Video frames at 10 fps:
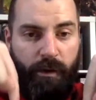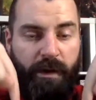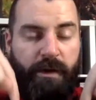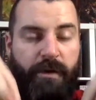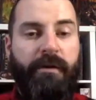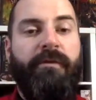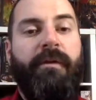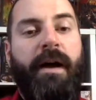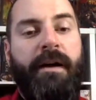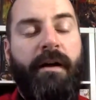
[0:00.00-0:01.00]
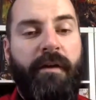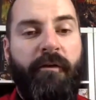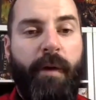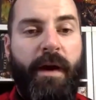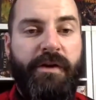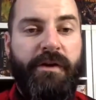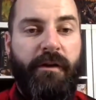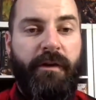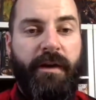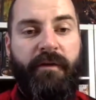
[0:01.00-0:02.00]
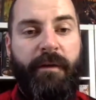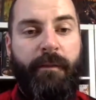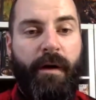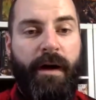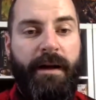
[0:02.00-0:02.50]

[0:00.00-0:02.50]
that you can find all the information on the Eventbrite.